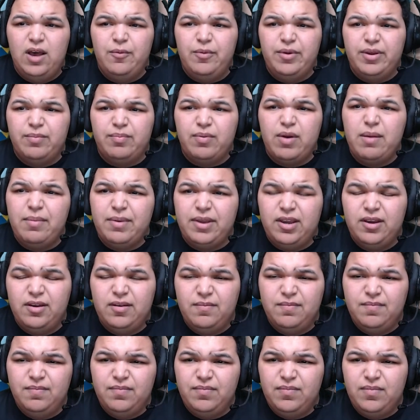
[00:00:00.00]
We could probably
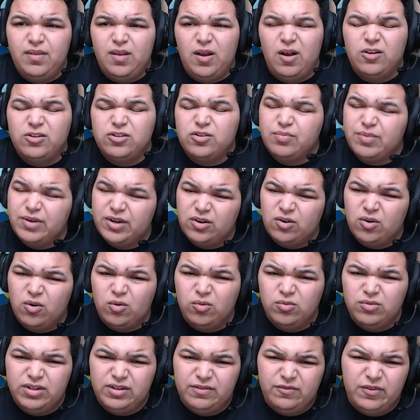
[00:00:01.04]
also bring
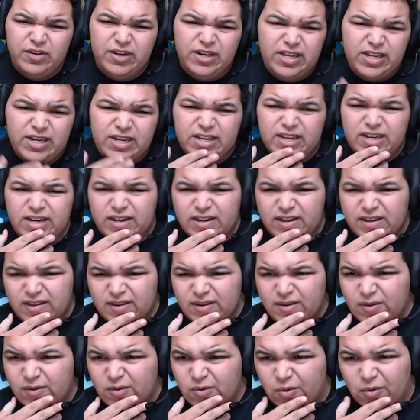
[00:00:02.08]
Colton if we needed.
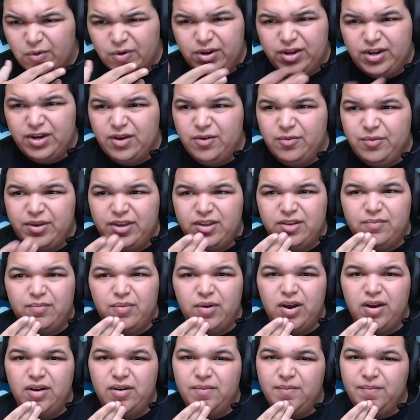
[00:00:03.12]
Or, you know, we could
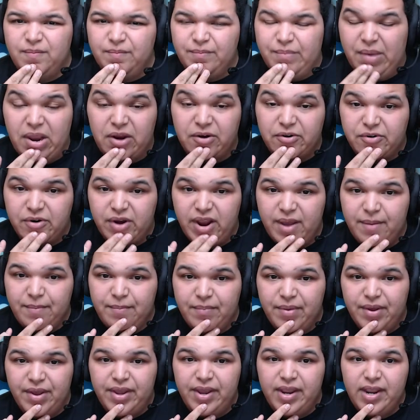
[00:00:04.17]
brought Bear Trap,
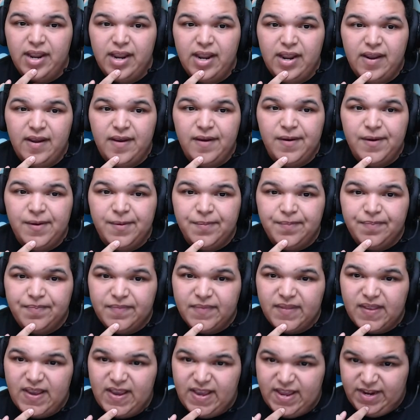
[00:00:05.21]
but
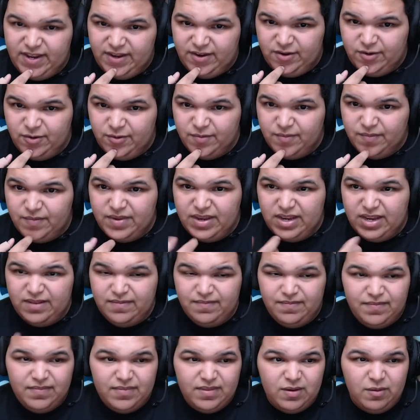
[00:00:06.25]
anywho.
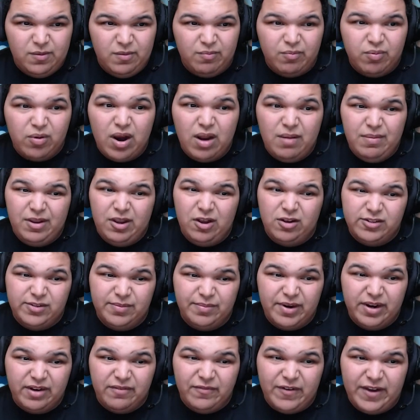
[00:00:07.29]
We'll probably also
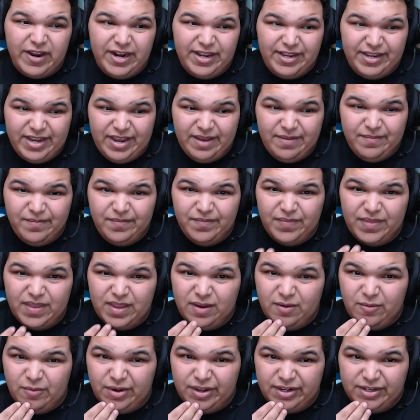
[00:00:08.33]
bring a fighting type,
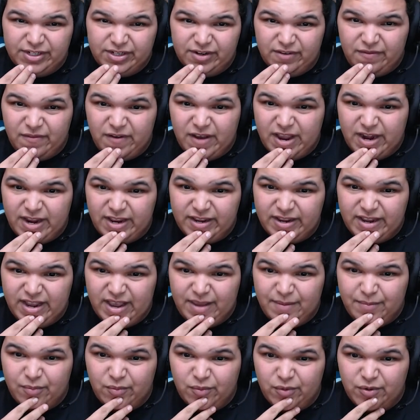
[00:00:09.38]
which a fighting
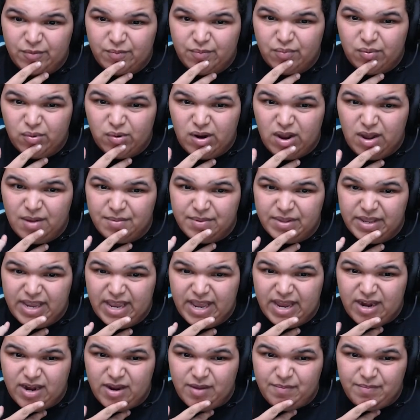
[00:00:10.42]
type would probably
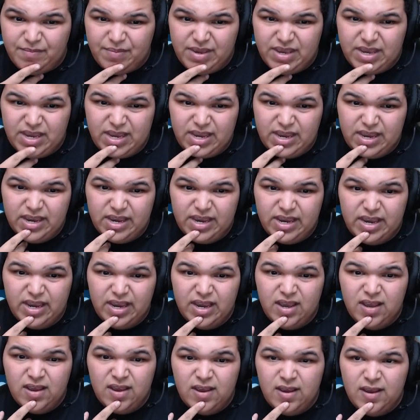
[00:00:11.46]
end up being